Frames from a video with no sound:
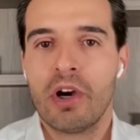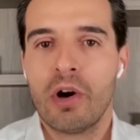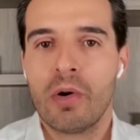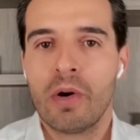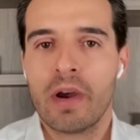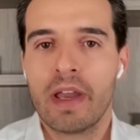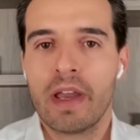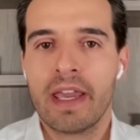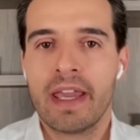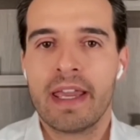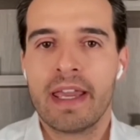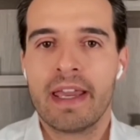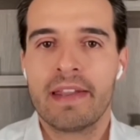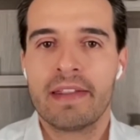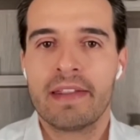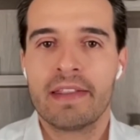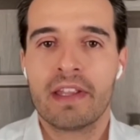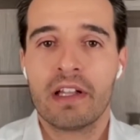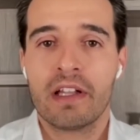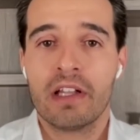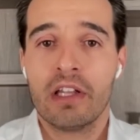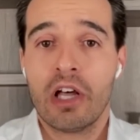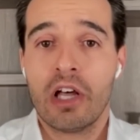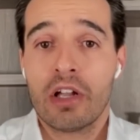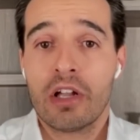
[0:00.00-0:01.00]
You know,
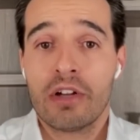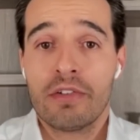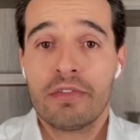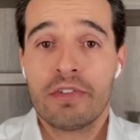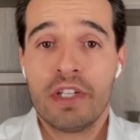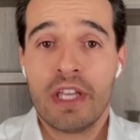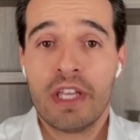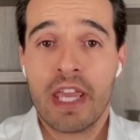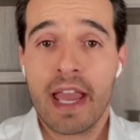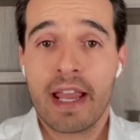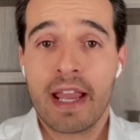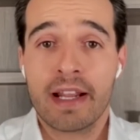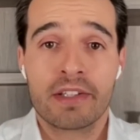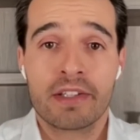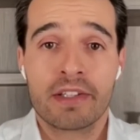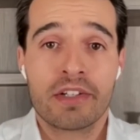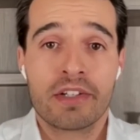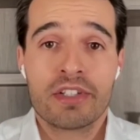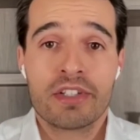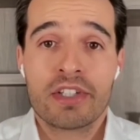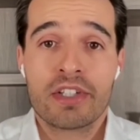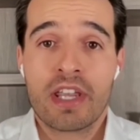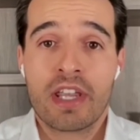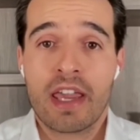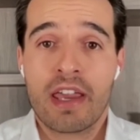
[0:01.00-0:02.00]
and a lot of the
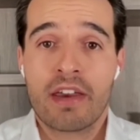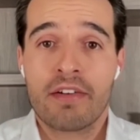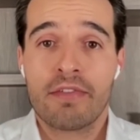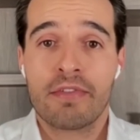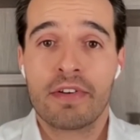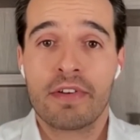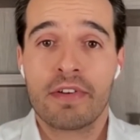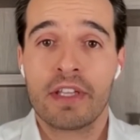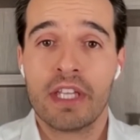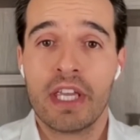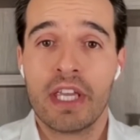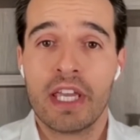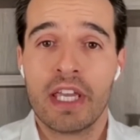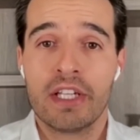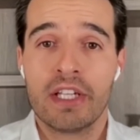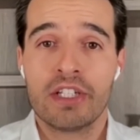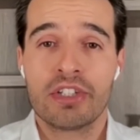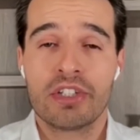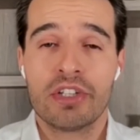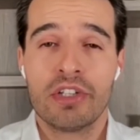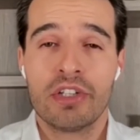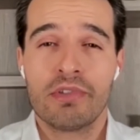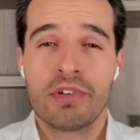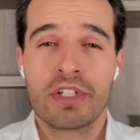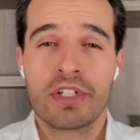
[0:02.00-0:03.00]
actors have
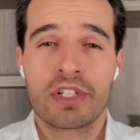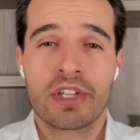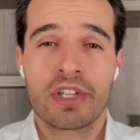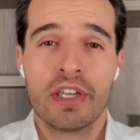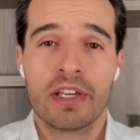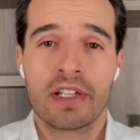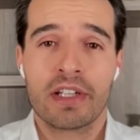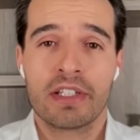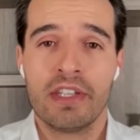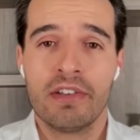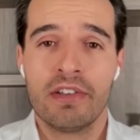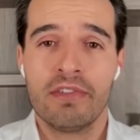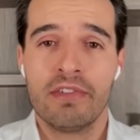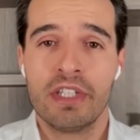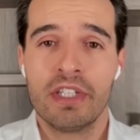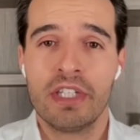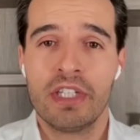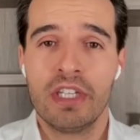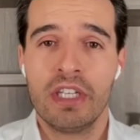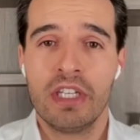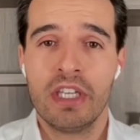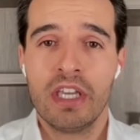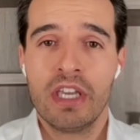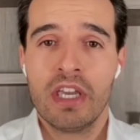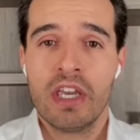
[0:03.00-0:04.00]
engaged in risky
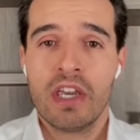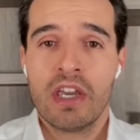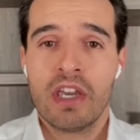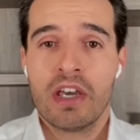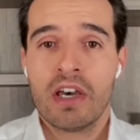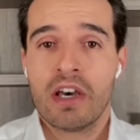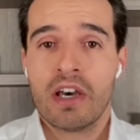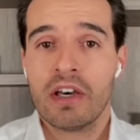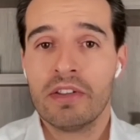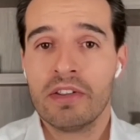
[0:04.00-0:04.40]
activity.